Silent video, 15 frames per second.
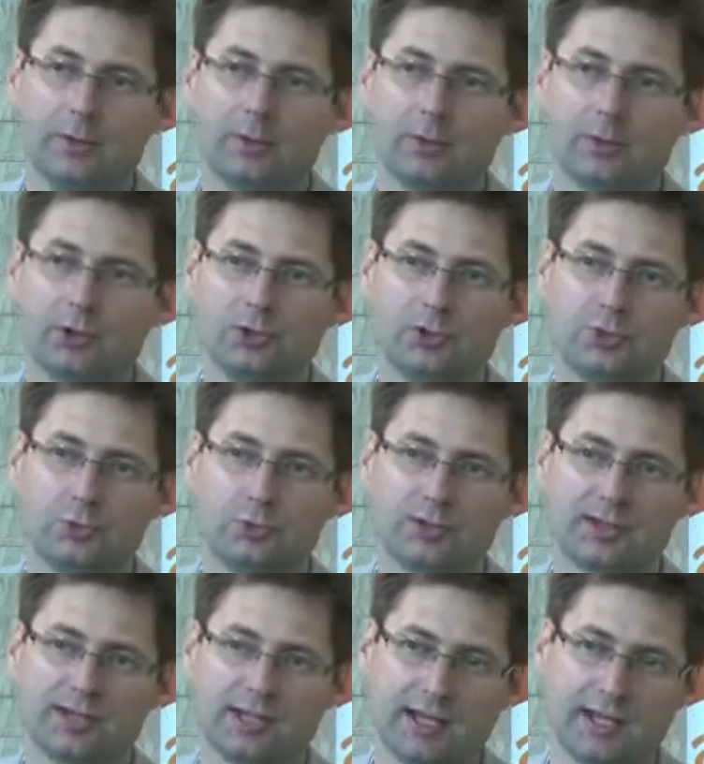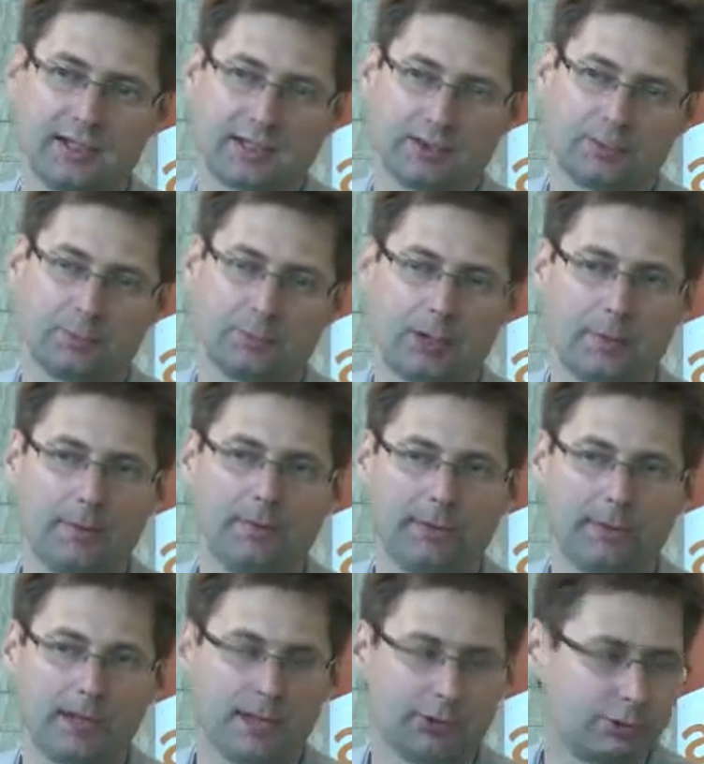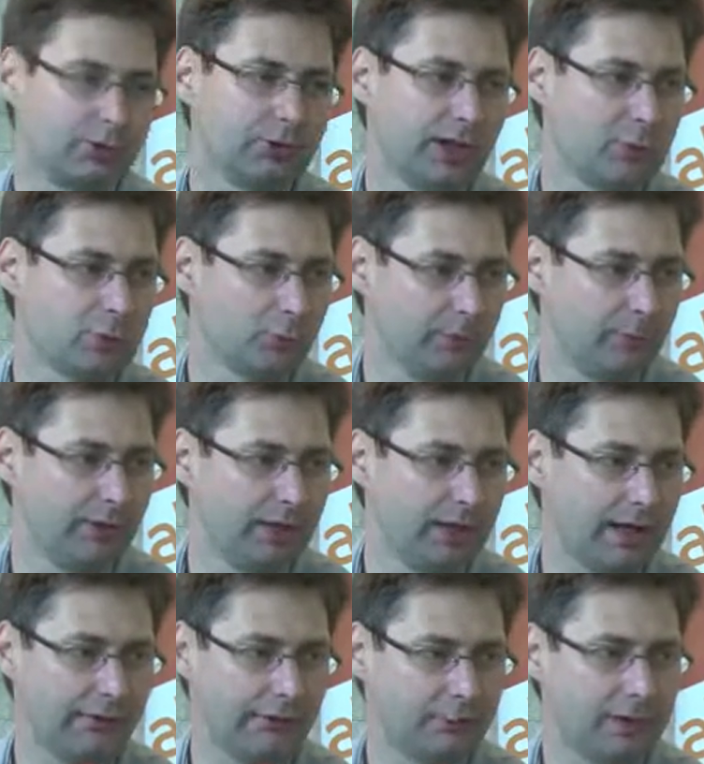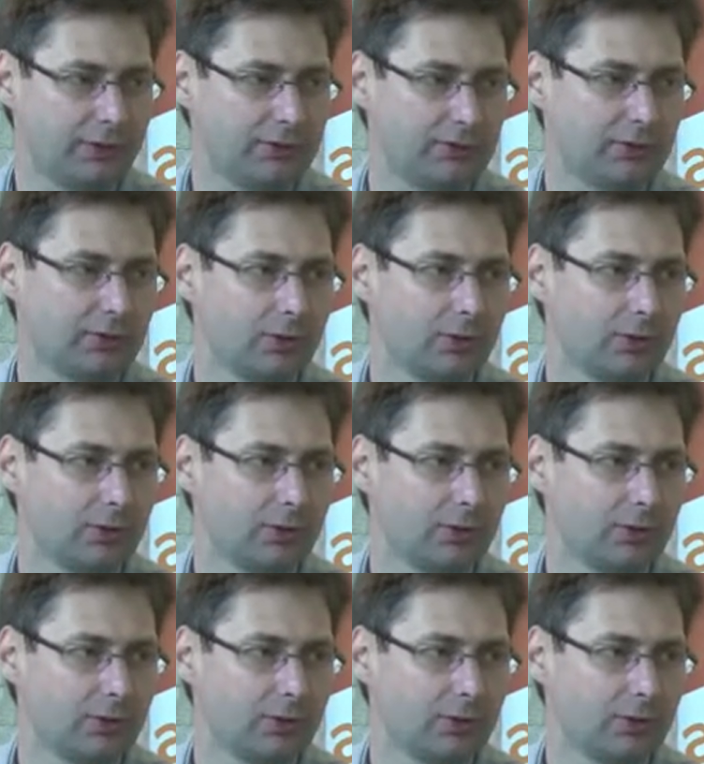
which would say that probably like 2 days would be enough, but